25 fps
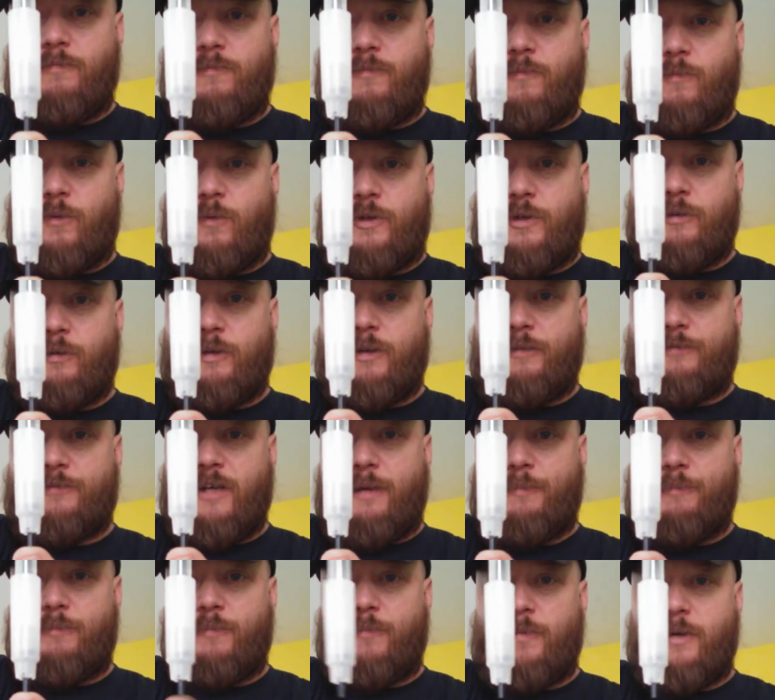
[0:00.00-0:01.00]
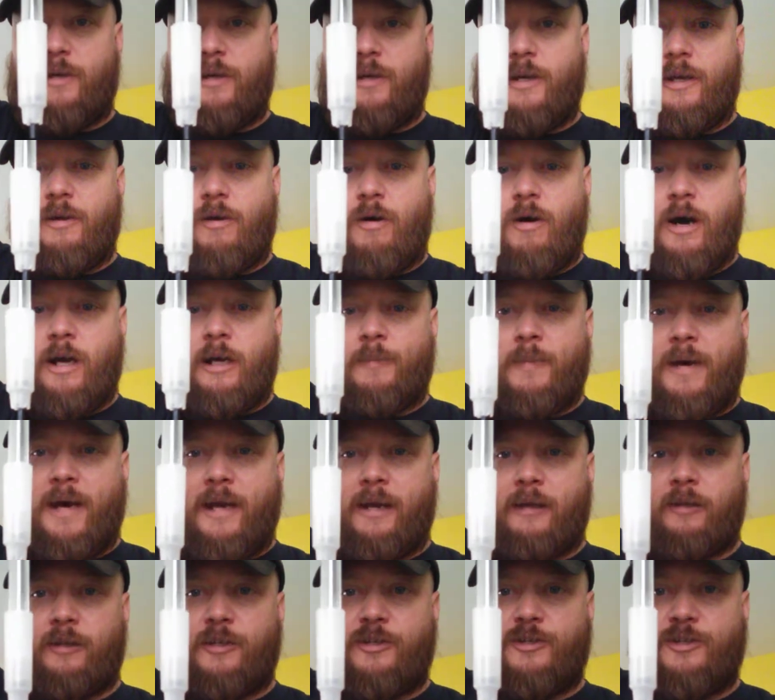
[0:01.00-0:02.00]
when you lift up, it
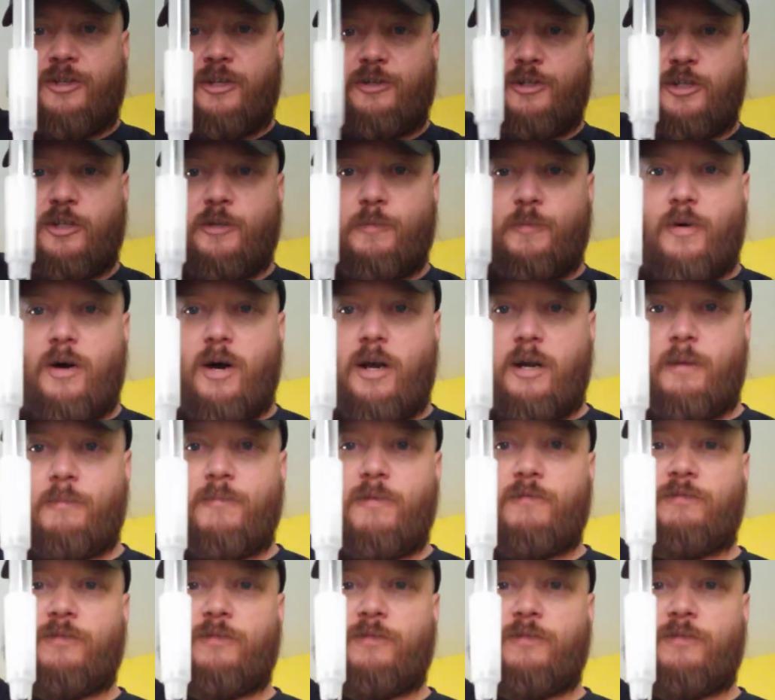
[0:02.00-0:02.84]
automatically seals at the bottom,